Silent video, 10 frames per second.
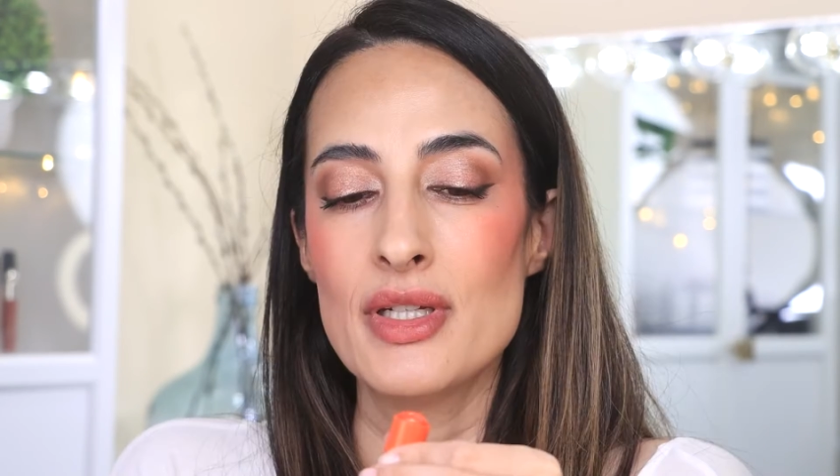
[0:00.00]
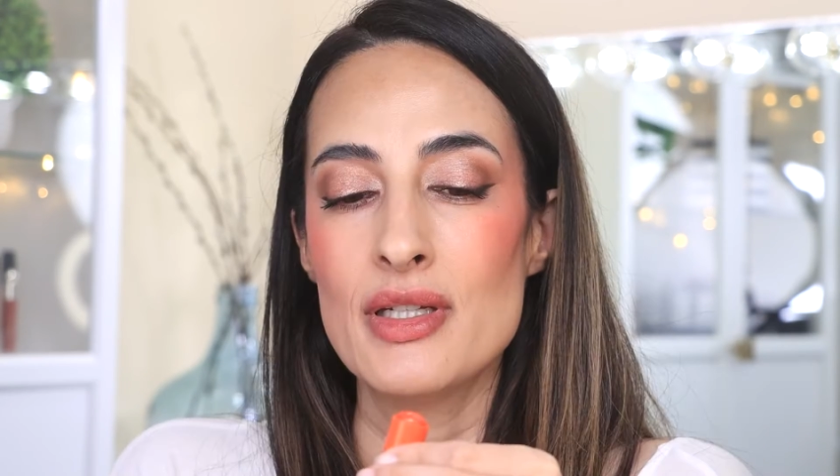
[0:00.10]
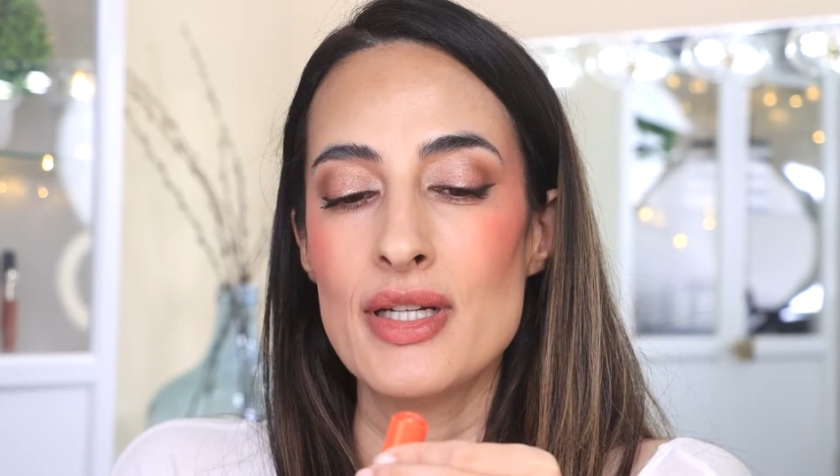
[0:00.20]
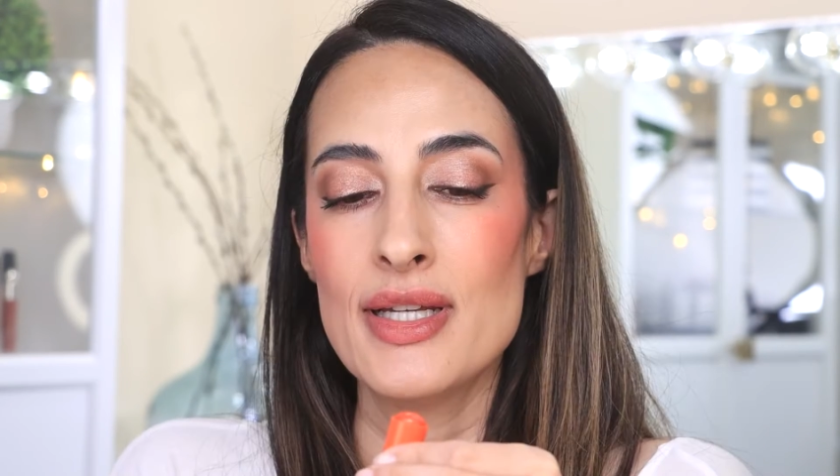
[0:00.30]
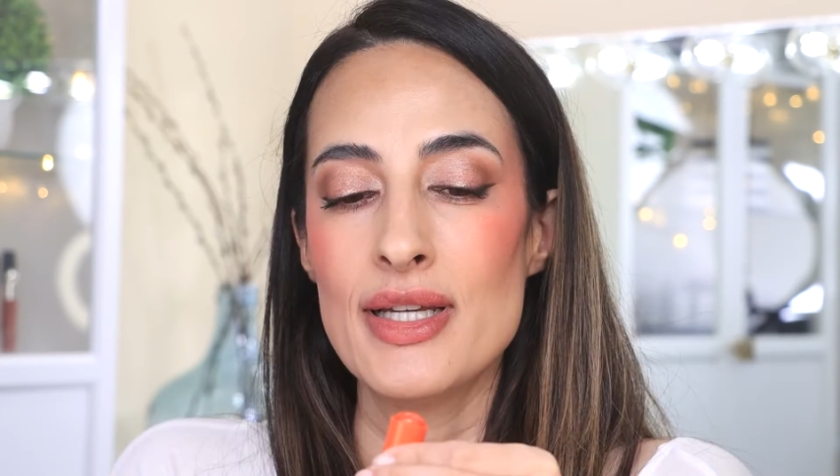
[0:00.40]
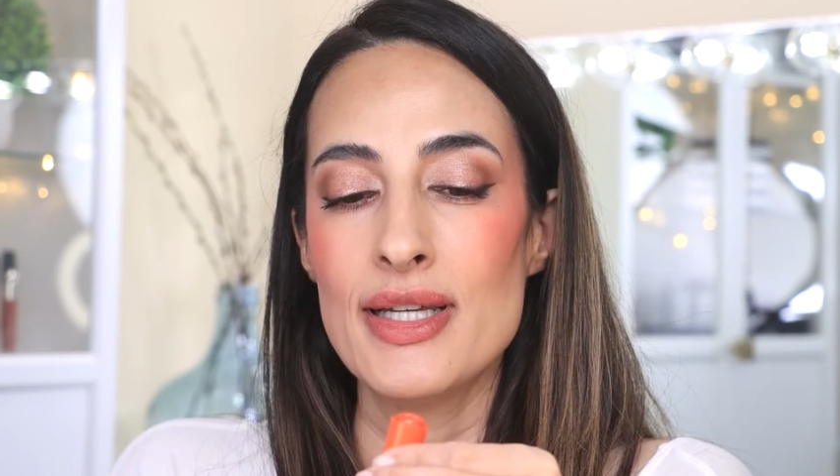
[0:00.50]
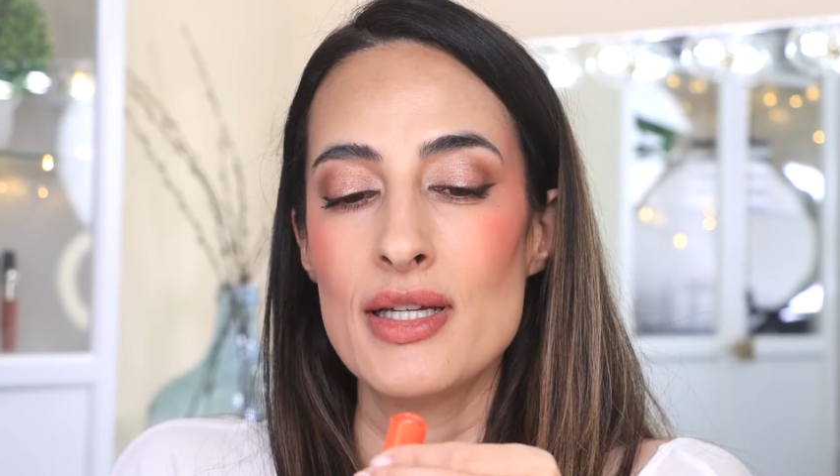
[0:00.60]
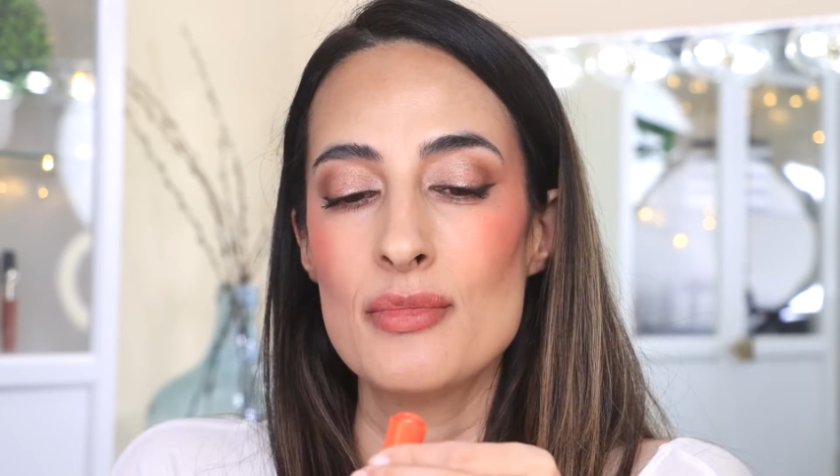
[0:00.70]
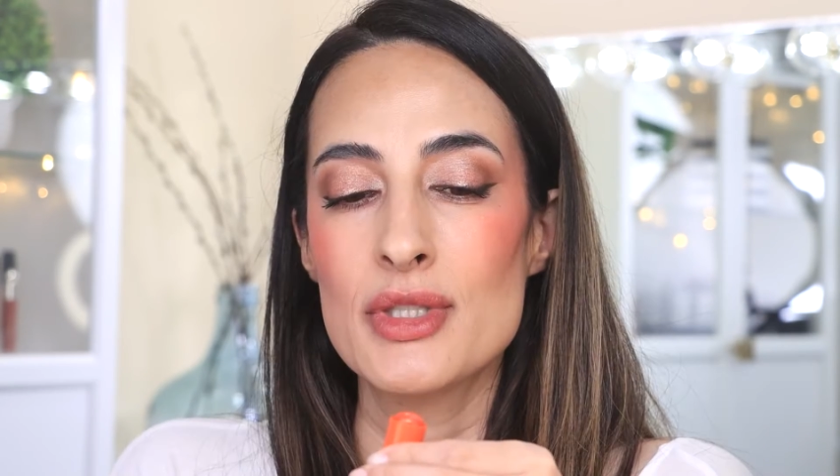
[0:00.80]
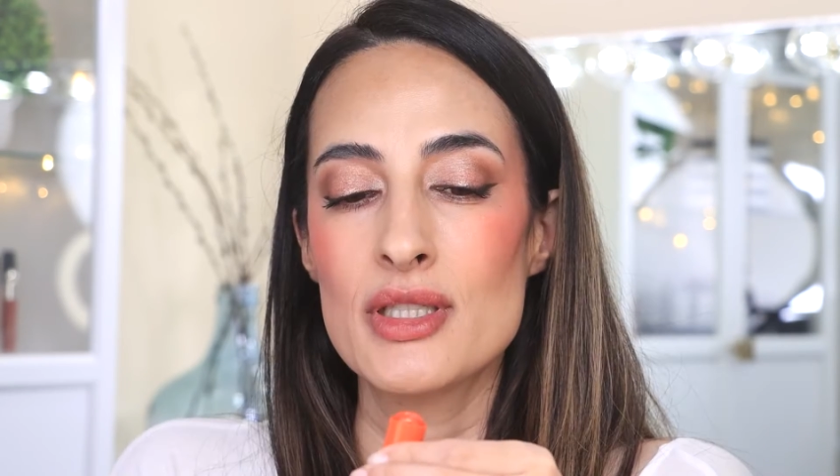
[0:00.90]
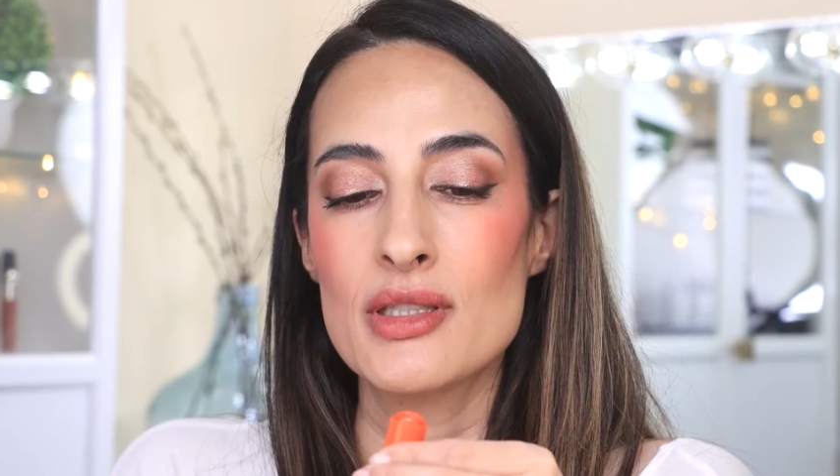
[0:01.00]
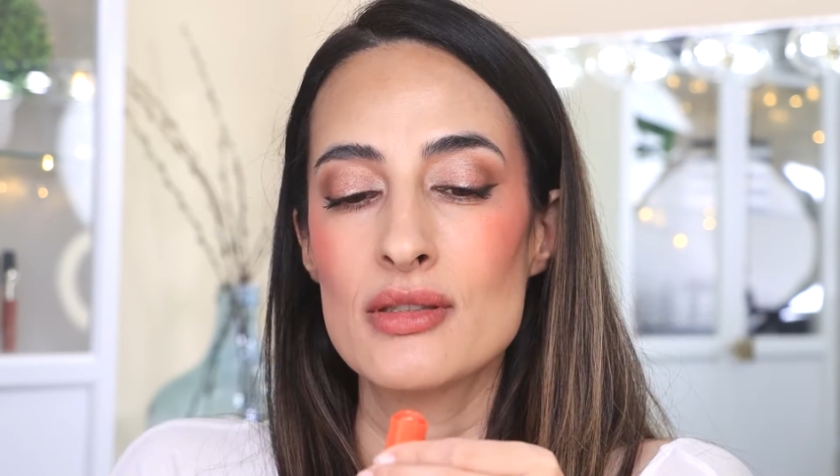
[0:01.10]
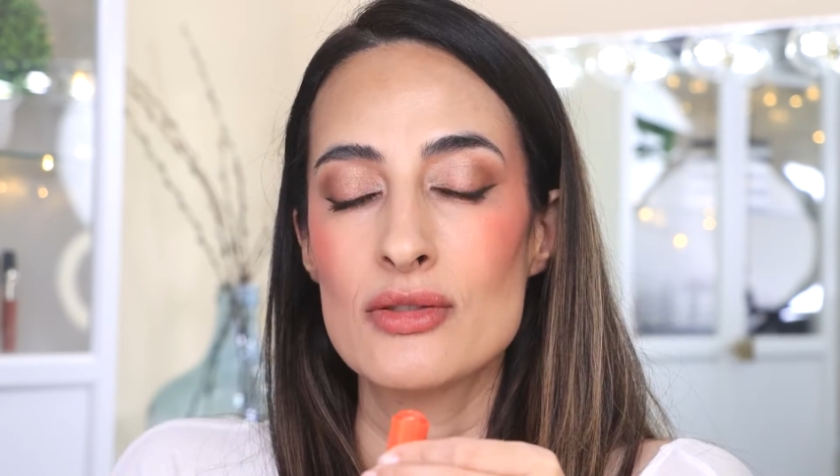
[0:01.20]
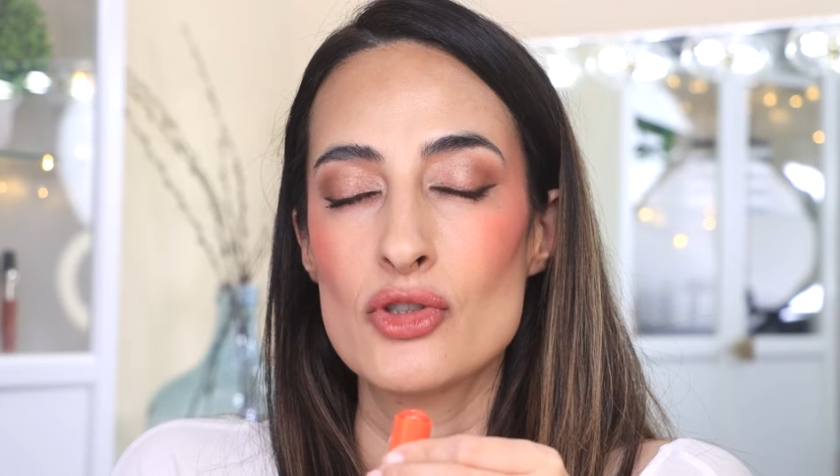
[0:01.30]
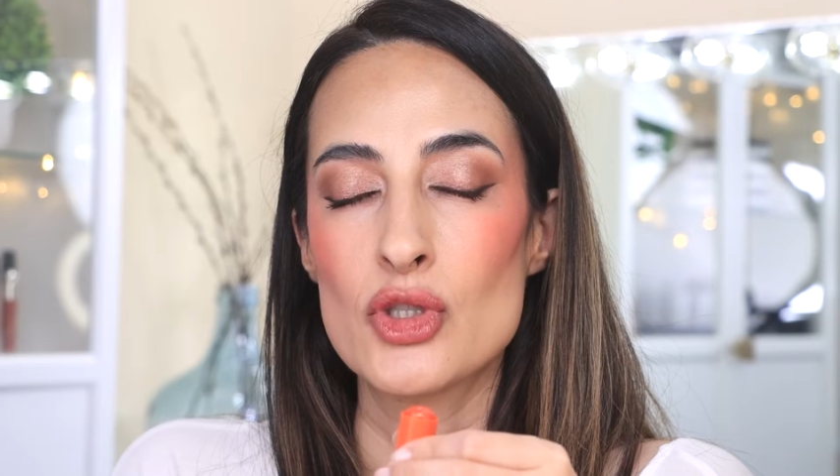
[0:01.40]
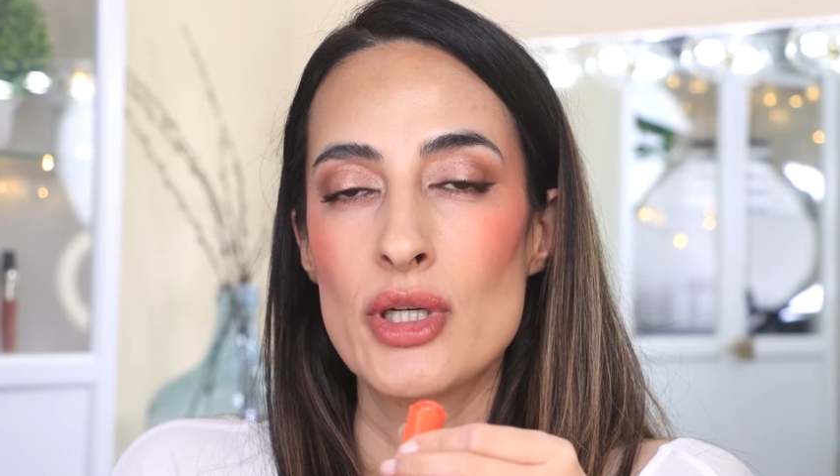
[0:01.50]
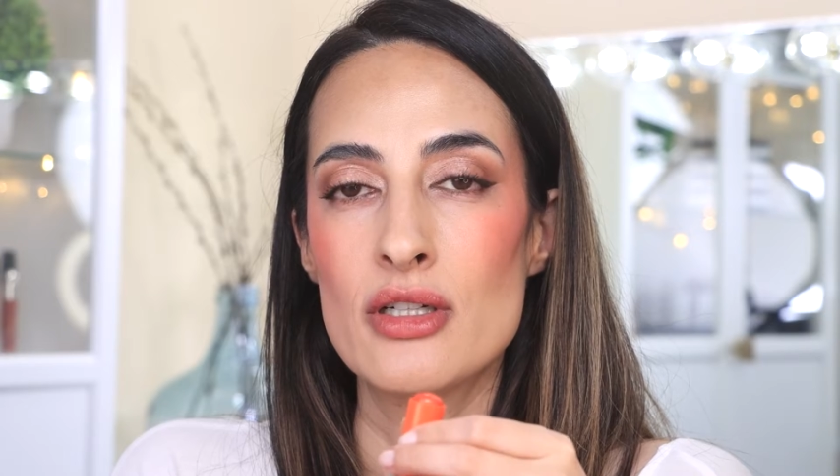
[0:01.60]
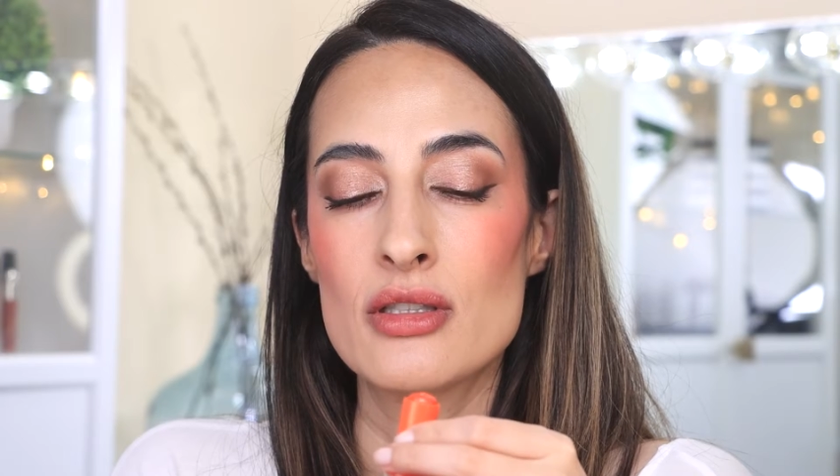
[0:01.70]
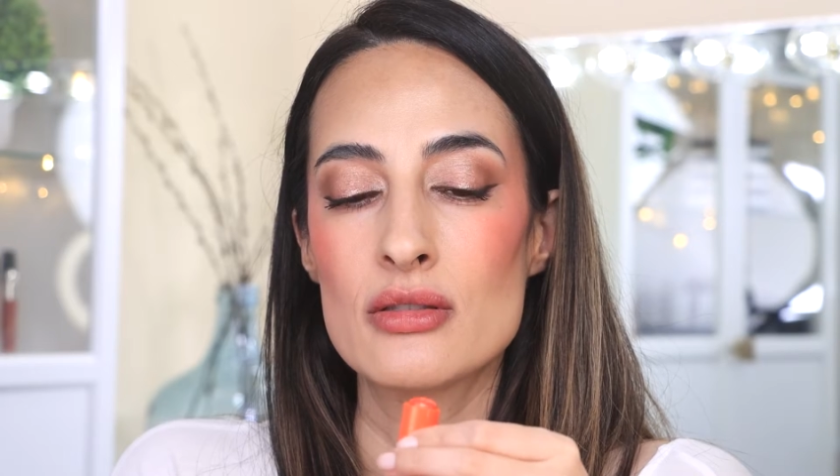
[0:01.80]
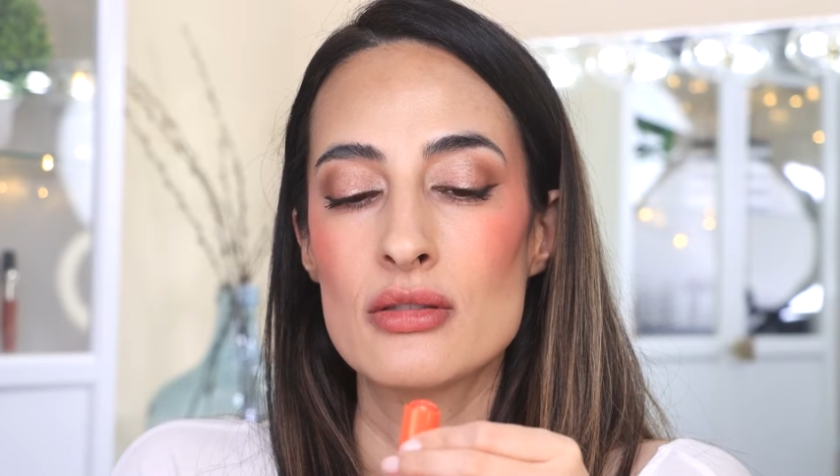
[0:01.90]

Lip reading: And I am gonna try it on,